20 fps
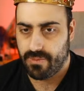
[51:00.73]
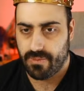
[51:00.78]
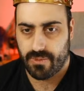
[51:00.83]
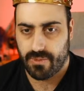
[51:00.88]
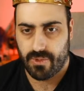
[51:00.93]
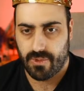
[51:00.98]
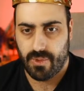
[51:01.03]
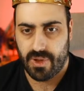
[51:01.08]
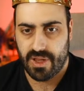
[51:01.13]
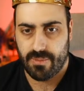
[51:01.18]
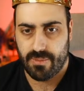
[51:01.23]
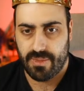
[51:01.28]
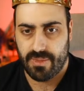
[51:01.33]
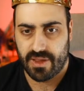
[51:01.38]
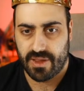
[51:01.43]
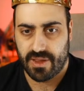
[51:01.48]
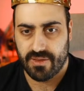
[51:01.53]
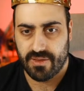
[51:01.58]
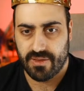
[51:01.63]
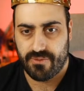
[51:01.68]
quite a
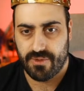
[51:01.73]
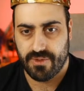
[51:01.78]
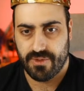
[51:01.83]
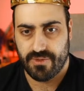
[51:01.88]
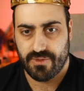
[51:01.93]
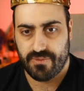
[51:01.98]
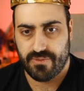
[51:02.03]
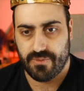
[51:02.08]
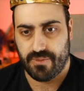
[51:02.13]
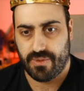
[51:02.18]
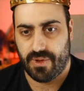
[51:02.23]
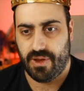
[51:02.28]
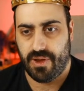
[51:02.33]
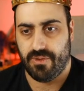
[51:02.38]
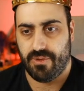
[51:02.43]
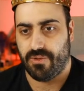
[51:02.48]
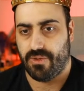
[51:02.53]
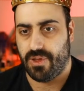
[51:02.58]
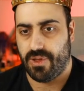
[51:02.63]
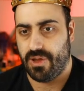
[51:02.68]
big difference from here
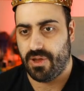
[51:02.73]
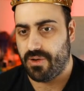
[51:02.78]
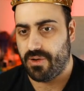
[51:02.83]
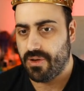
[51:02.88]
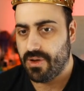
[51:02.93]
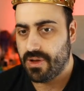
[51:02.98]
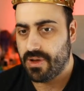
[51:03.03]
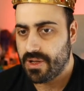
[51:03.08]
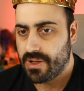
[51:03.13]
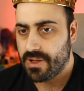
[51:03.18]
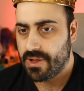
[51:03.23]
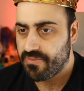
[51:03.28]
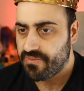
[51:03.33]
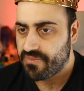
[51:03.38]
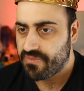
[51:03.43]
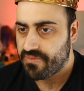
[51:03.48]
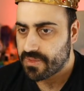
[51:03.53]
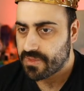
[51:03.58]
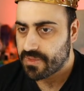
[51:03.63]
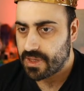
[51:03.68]
to here.
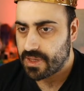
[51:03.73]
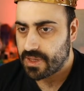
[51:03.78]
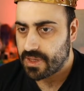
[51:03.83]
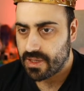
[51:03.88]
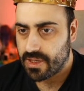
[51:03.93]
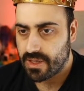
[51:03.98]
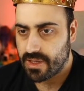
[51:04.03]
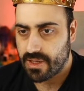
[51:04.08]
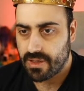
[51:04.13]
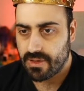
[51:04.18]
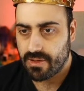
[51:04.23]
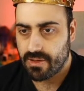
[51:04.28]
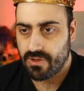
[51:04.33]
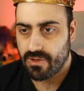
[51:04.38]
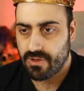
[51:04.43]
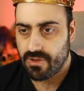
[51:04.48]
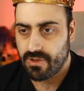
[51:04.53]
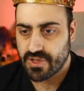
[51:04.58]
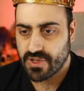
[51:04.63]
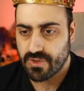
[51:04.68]

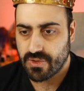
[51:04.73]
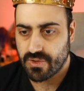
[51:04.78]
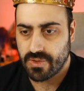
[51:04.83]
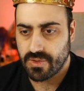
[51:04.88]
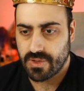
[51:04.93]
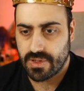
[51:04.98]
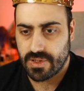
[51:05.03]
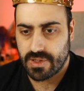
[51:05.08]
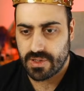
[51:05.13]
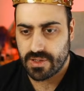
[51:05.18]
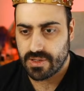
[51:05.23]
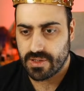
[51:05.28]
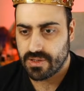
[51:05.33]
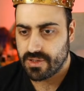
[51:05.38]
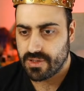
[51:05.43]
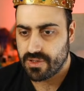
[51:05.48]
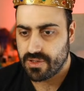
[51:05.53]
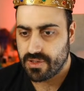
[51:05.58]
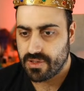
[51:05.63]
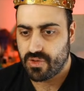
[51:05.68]
Also,
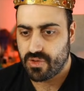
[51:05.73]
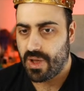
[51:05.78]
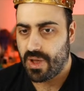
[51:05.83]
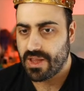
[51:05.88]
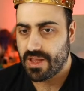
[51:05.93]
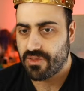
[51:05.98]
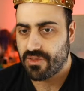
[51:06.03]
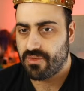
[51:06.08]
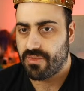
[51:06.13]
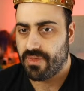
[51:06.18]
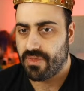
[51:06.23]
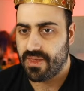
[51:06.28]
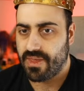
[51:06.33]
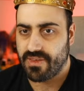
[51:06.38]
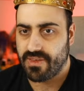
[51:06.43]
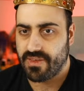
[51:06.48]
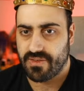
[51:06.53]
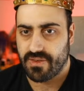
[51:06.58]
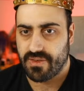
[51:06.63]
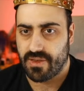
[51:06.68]
to add to
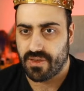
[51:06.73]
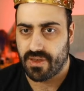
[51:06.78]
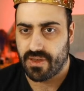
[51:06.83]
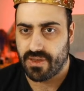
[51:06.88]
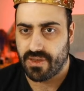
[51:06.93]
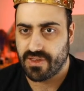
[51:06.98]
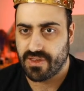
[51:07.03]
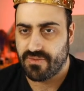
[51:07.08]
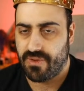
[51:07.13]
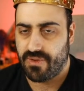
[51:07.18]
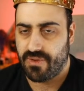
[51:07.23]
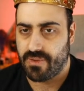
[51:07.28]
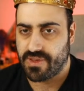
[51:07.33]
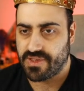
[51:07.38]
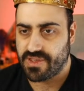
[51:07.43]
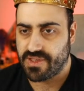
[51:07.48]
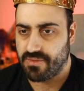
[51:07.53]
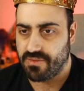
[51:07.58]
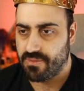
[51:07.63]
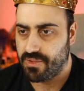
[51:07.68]
this, it's very
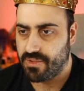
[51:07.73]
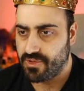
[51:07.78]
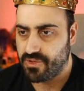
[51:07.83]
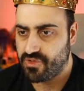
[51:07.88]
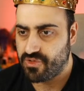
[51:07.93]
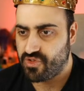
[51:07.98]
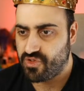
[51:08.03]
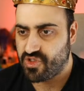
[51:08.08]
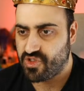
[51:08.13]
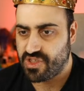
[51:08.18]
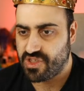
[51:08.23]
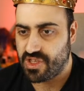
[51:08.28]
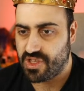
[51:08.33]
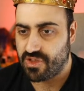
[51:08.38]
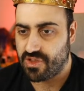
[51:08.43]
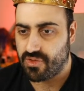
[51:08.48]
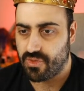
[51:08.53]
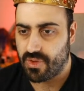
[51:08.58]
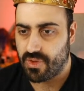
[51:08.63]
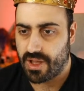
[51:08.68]
simple. You just need
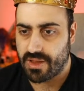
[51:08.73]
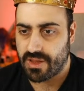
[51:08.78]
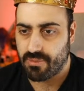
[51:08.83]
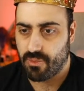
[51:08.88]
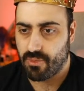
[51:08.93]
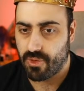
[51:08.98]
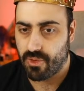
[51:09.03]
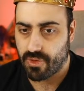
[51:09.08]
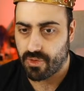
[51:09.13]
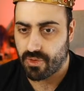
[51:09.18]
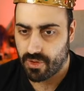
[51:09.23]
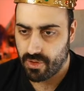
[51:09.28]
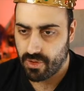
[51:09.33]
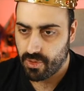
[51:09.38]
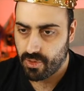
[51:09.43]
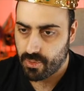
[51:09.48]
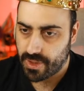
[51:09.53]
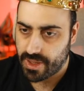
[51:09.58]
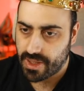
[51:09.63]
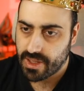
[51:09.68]
to add more
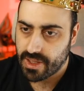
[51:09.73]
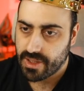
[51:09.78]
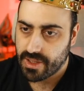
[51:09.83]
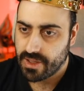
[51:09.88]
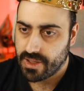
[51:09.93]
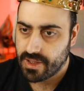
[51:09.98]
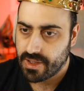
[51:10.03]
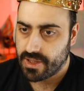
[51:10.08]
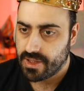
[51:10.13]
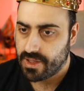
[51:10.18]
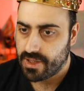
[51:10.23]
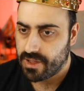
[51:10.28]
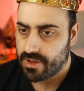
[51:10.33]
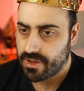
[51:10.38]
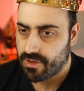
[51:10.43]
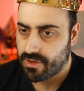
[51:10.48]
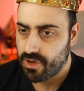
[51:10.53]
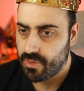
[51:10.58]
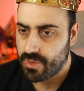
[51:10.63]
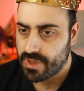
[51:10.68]

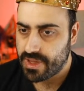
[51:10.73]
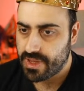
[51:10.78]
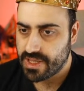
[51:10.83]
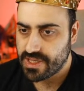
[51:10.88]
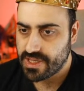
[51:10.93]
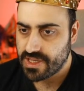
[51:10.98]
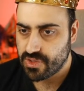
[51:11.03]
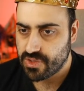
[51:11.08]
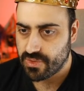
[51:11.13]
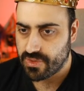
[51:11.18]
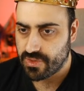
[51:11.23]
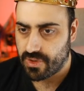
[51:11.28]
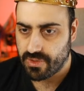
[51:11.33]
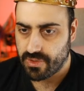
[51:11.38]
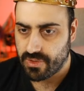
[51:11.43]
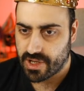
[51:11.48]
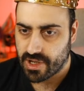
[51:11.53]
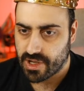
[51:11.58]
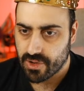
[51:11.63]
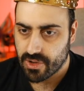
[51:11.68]
glowiness to all the
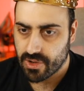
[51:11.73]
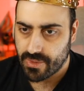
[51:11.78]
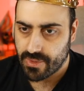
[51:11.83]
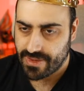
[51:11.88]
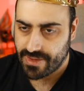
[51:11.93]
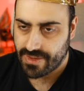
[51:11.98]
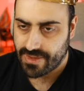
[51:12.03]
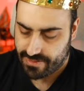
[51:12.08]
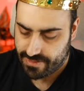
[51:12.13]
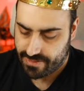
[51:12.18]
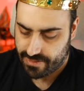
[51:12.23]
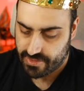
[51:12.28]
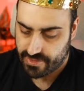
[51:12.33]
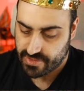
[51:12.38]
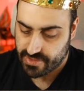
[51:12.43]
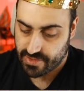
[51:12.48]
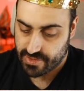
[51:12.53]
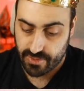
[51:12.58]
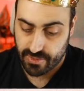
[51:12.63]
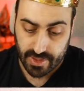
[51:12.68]
glowy details.
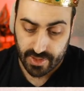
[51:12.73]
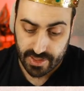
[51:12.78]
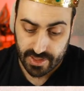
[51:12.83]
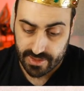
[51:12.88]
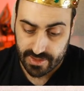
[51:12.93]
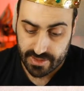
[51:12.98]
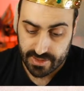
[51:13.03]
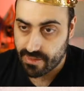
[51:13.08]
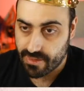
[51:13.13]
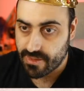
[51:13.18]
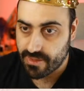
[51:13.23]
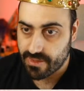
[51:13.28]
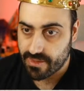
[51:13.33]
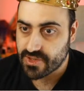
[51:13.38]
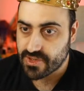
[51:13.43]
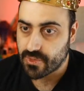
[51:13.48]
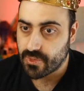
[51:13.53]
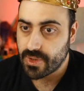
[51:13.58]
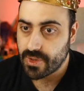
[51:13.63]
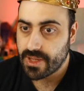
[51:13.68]
So you can take this
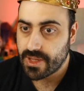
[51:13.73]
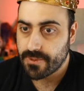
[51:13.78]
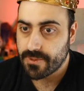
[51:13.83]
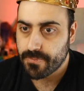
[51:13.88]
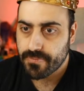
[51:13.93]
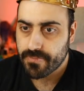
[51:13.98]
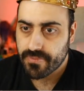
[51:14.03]
green,